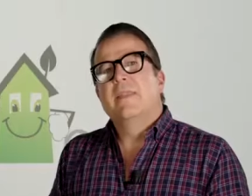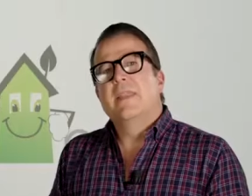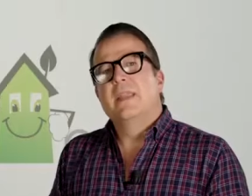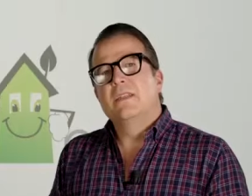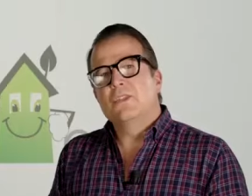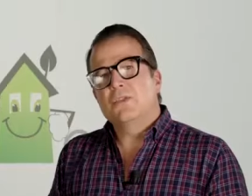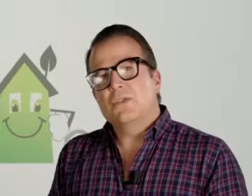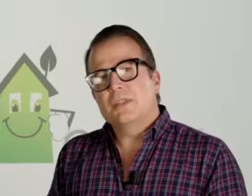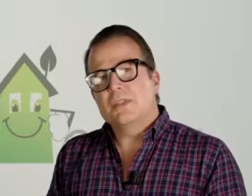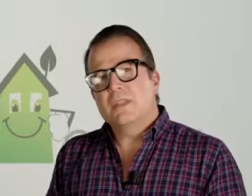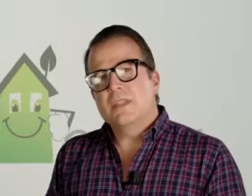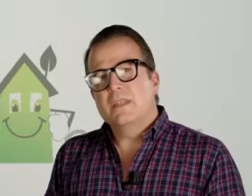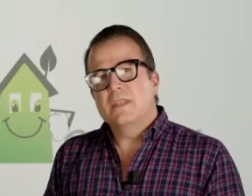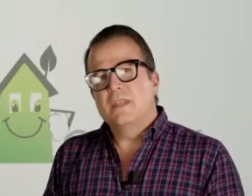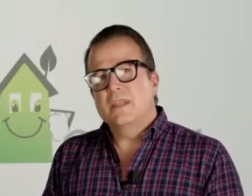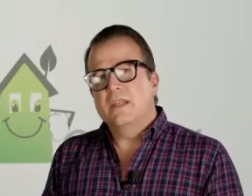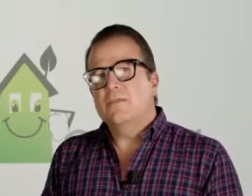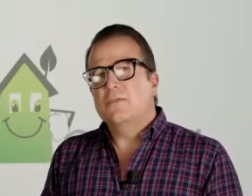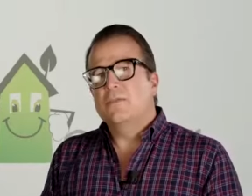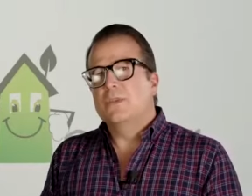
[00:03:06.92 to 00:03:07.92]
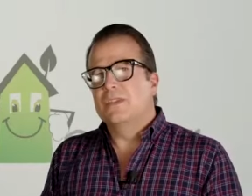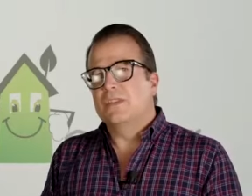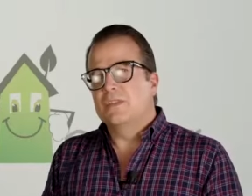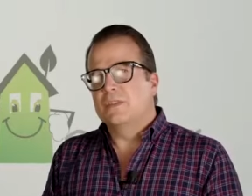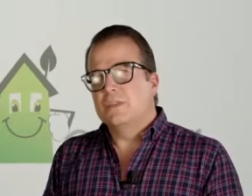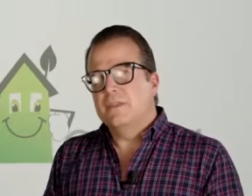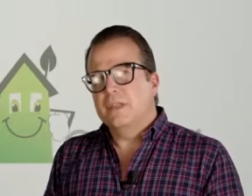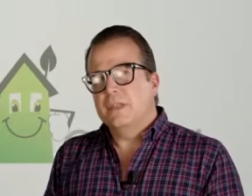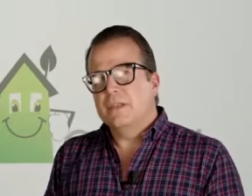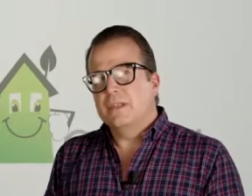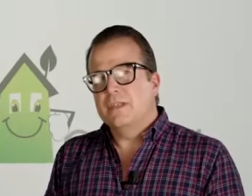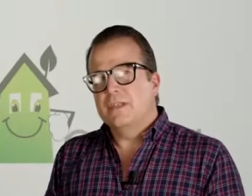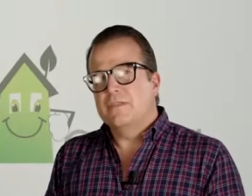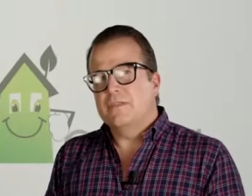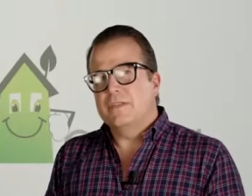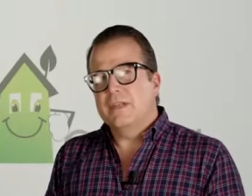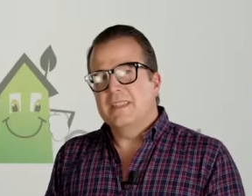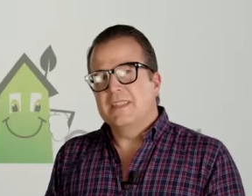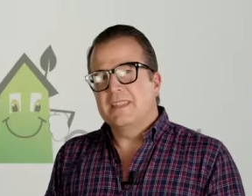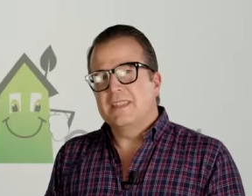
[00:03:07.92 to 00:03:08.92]
interestingly enough, we're still very good
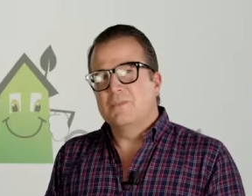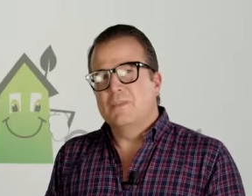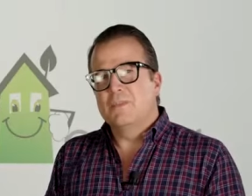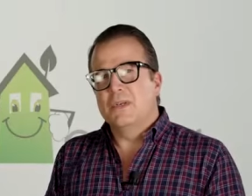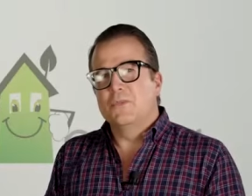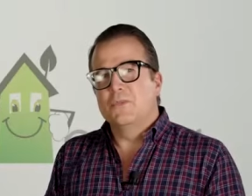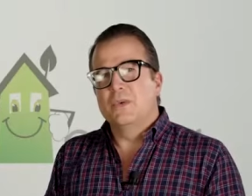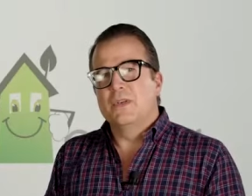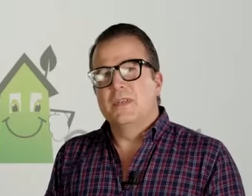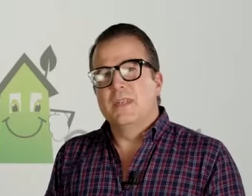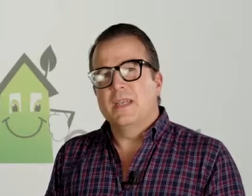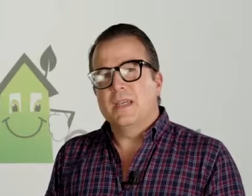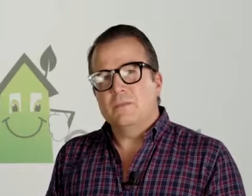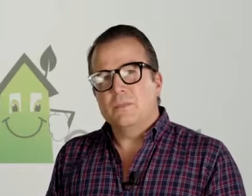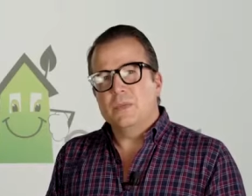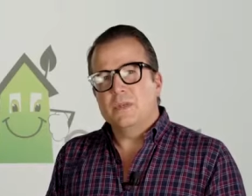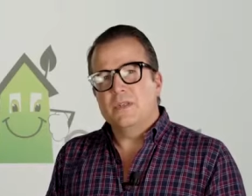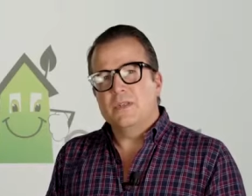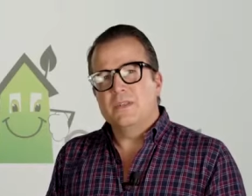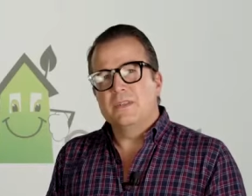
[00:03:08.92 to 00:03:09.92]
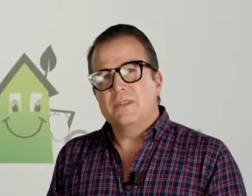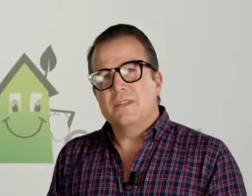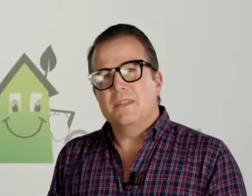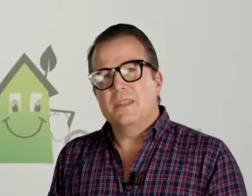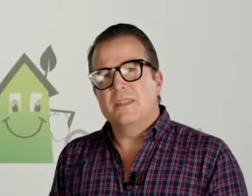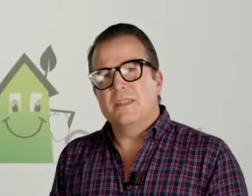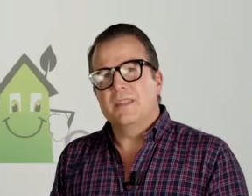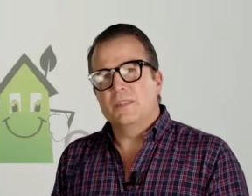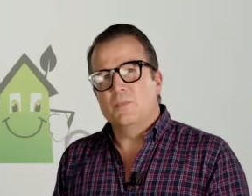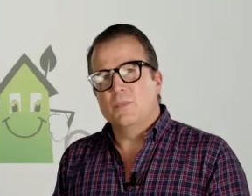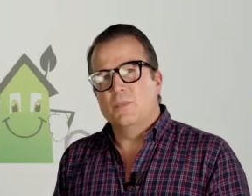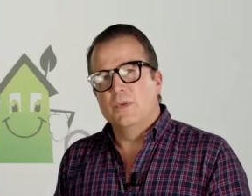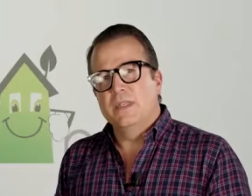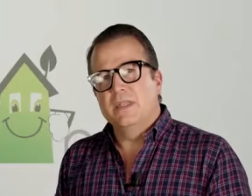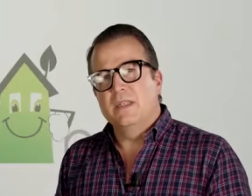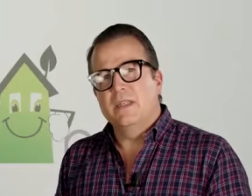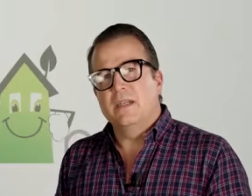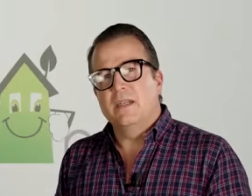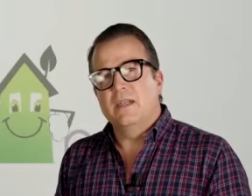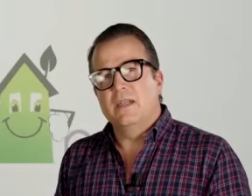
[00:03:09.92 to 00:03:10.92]
friends, but we're not partners at this point.
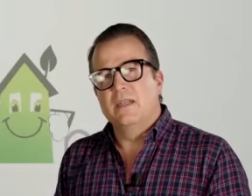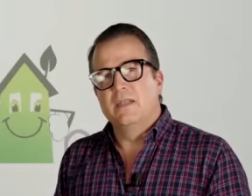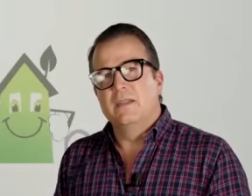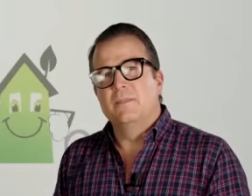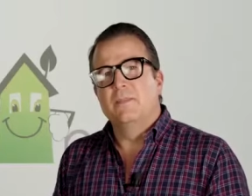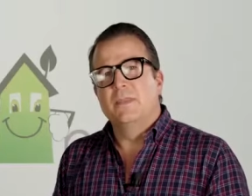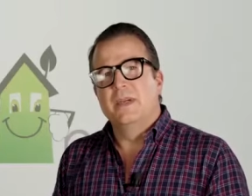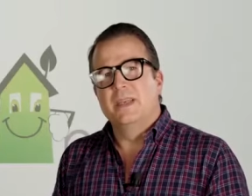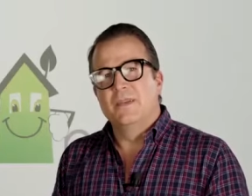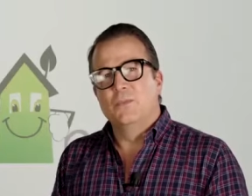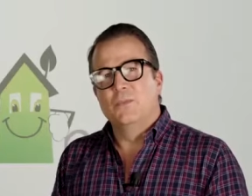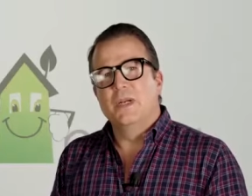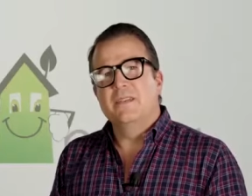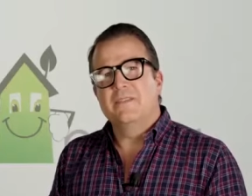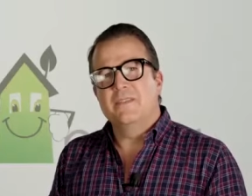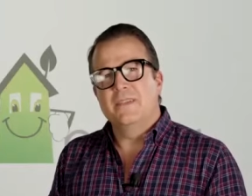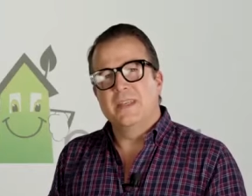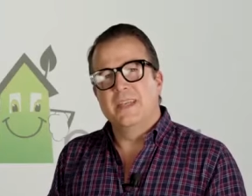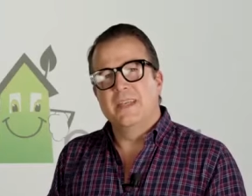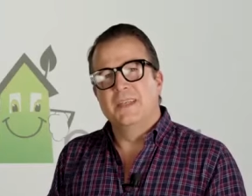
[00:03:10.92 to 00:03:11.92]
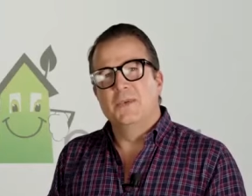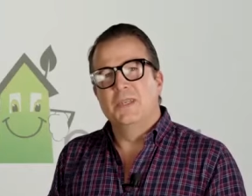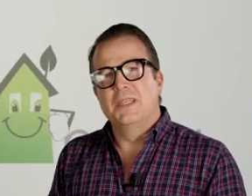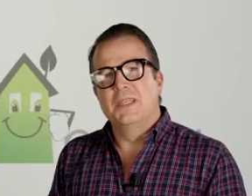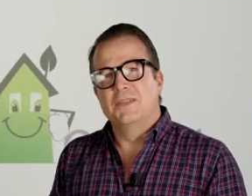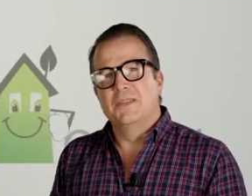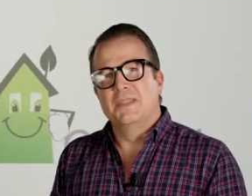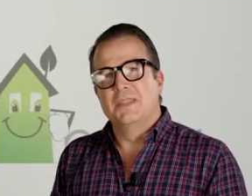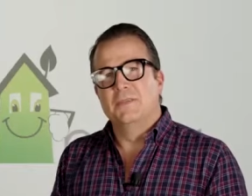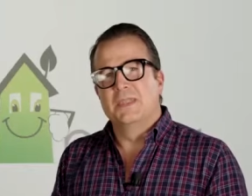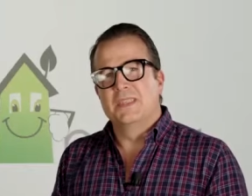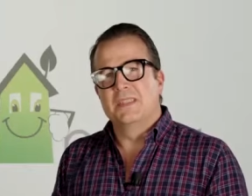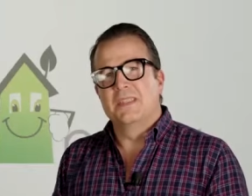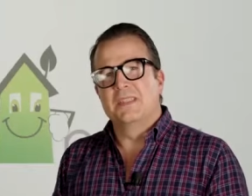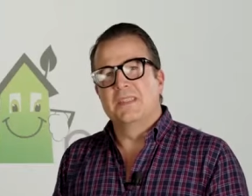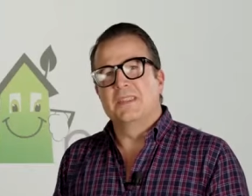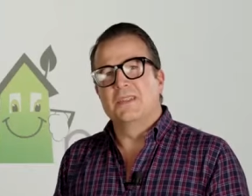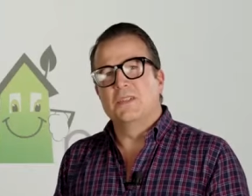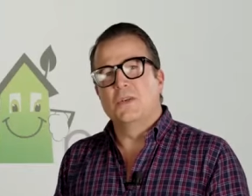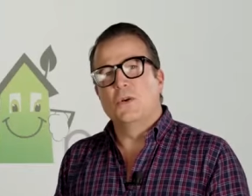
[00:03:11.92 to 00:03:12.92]
Uh, my wife and I, we own the
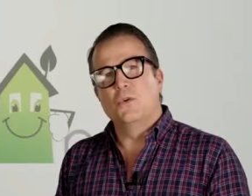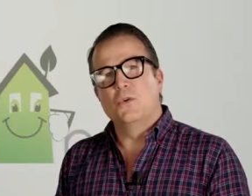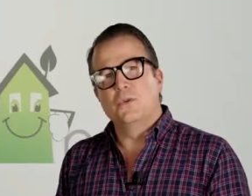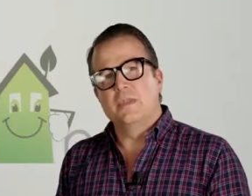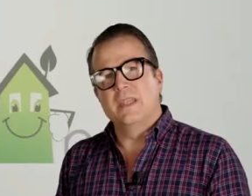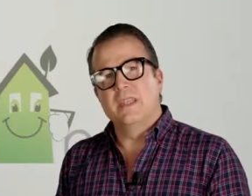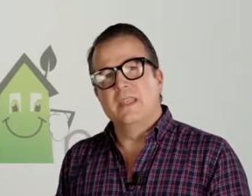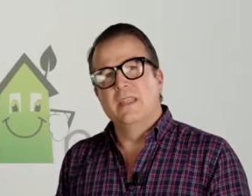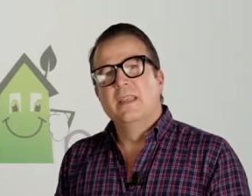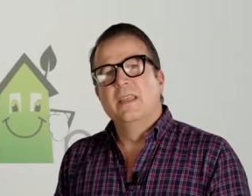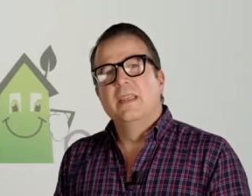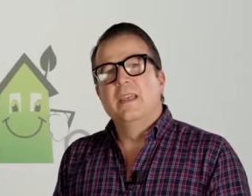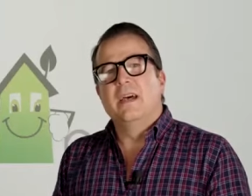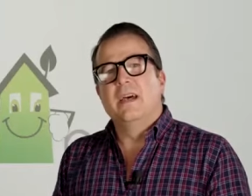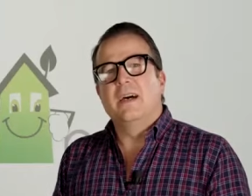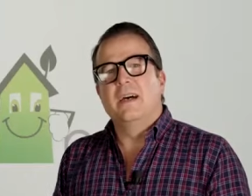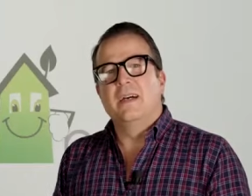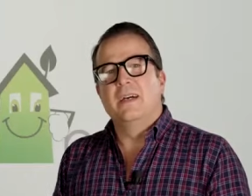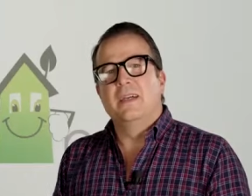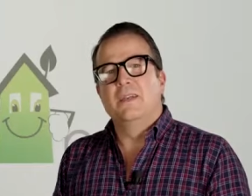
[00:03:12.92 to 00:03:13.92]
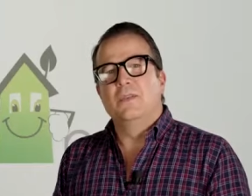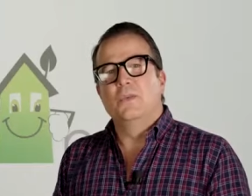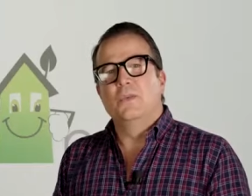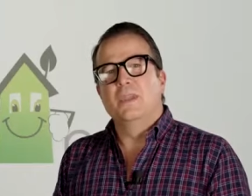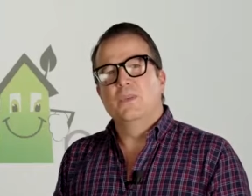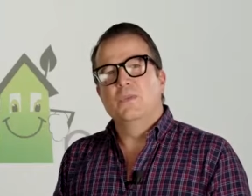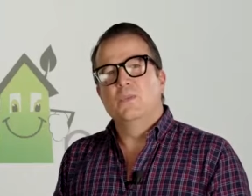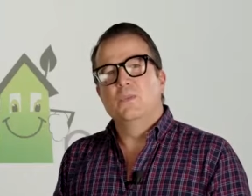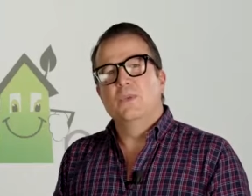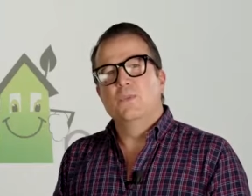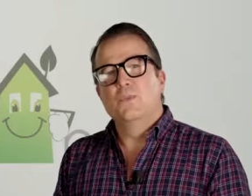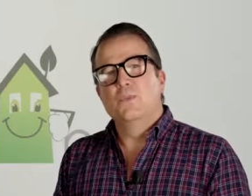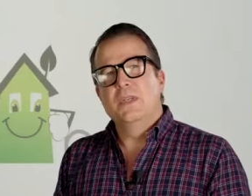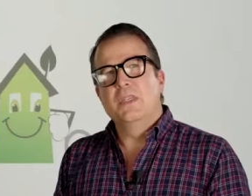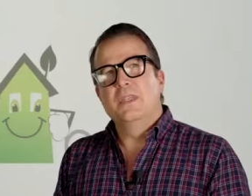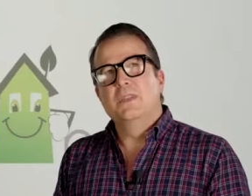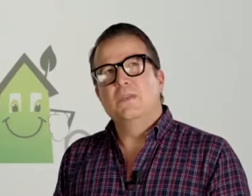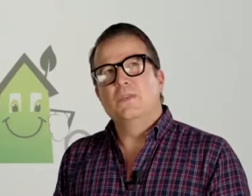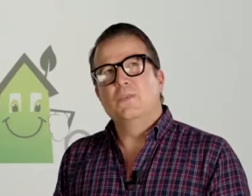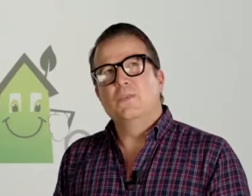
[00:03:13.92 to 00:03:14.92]
business wholly. Uh, we,
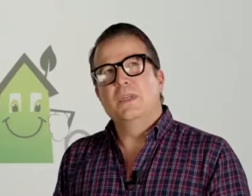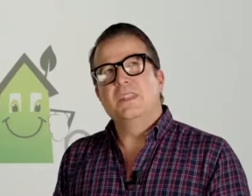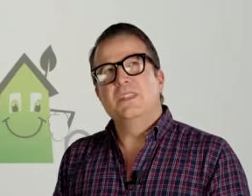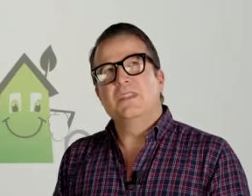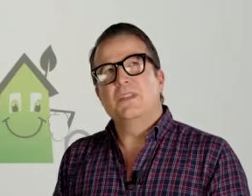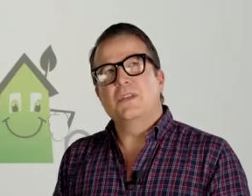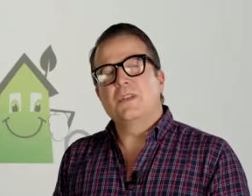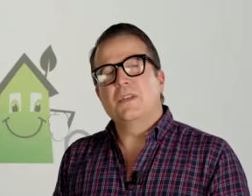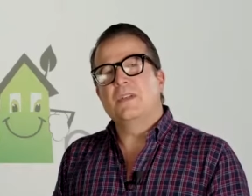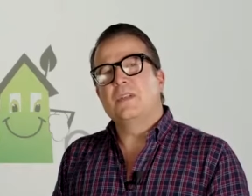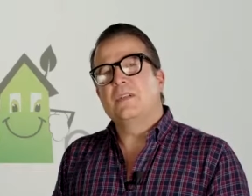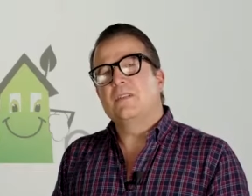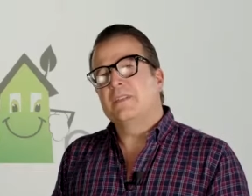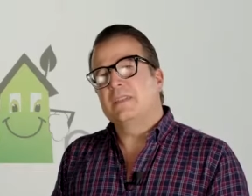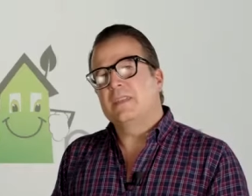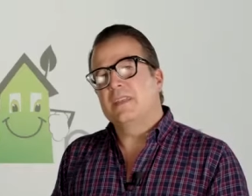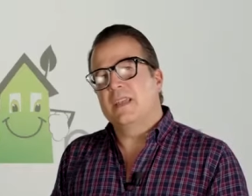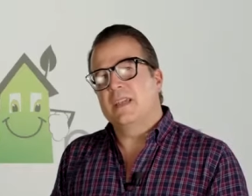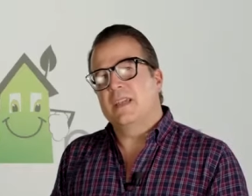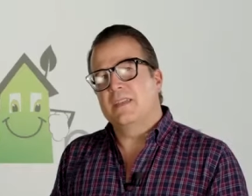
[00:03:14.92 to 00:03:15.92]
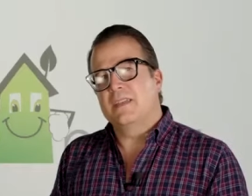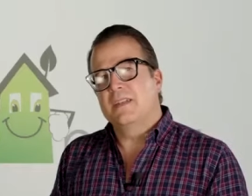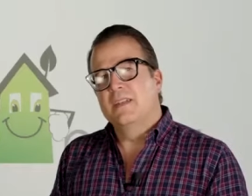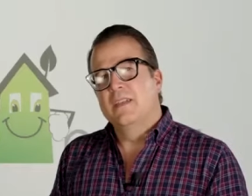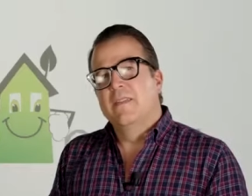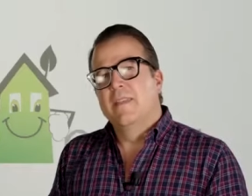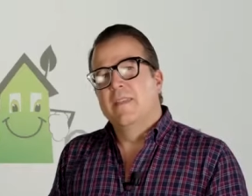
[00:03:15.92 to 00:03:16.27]
we, we started off together.